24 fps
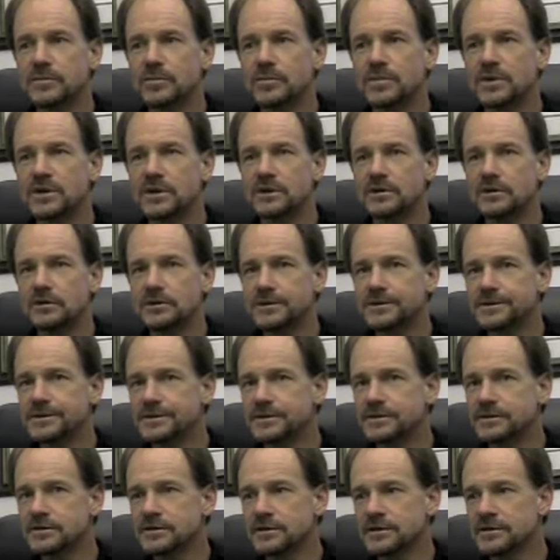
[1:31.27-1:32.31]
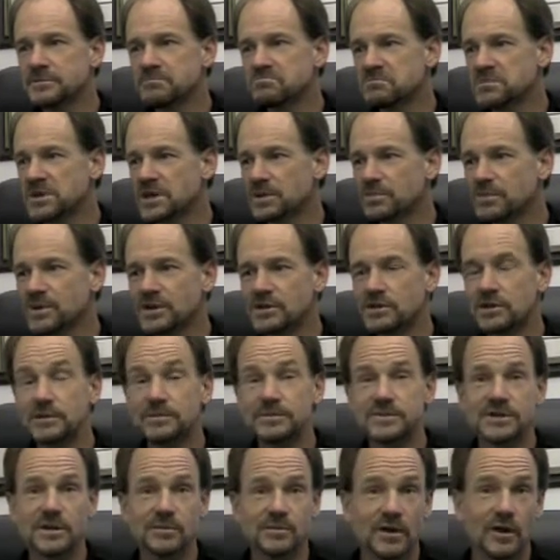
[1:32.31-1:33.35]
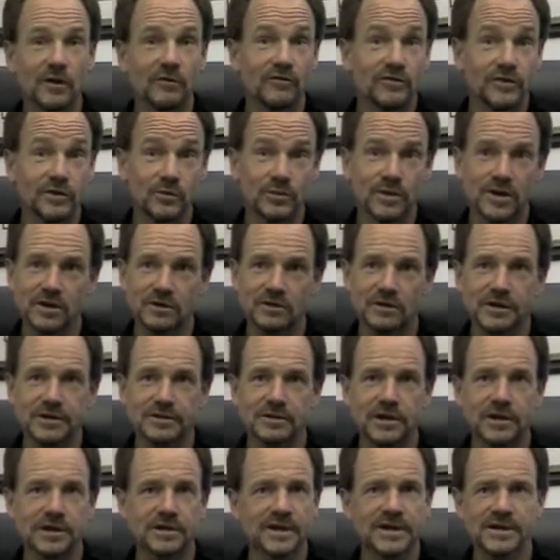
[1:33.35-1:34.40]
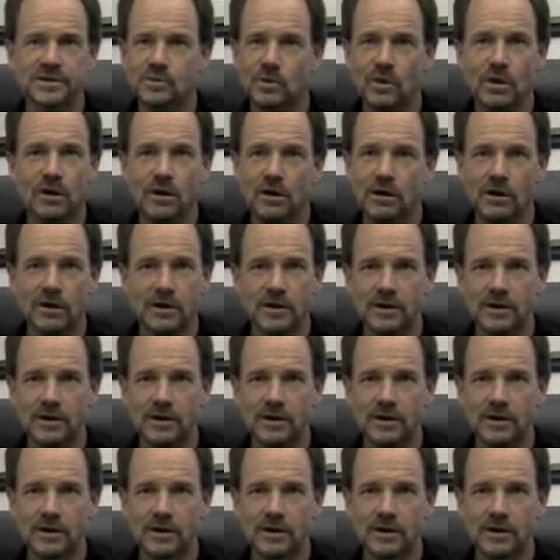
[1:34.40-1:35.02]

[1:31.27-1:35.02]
because it made them somehow feel better. And I thought, that's wrong.